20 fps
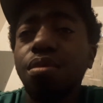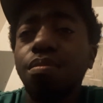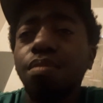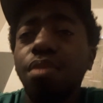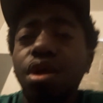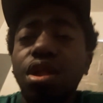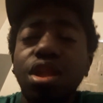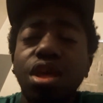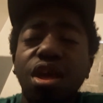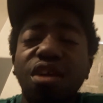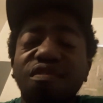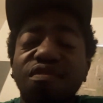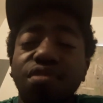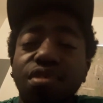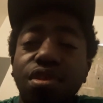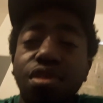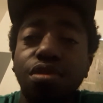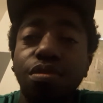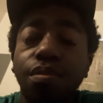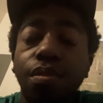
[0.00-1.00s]
But I think after
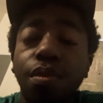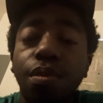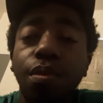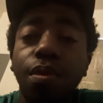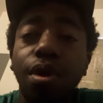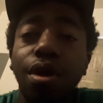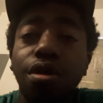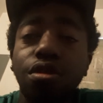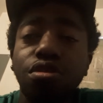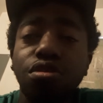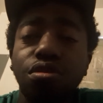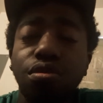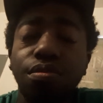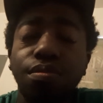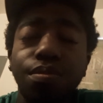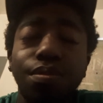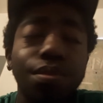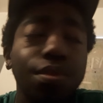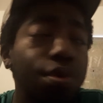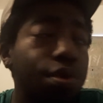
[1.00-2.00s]
this, I'm going to watch
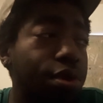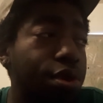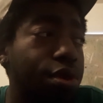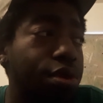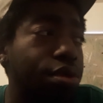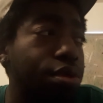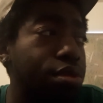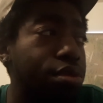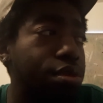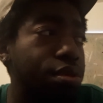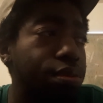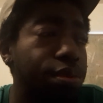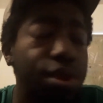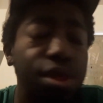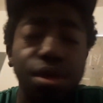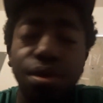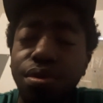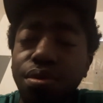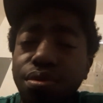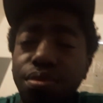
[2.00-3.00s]
some more YouTube
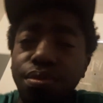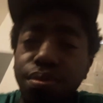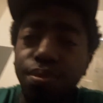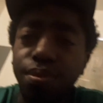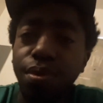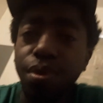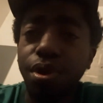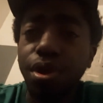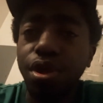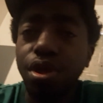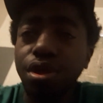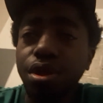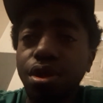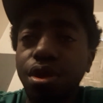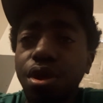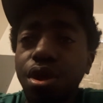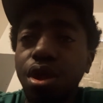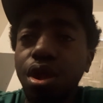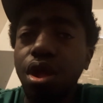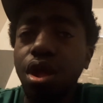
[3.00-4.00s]
videos where
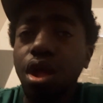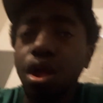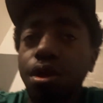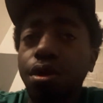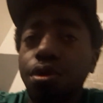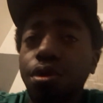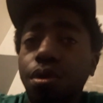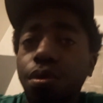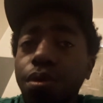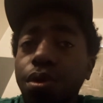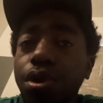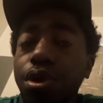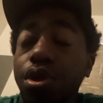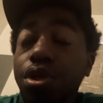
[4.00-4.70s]
I go to work.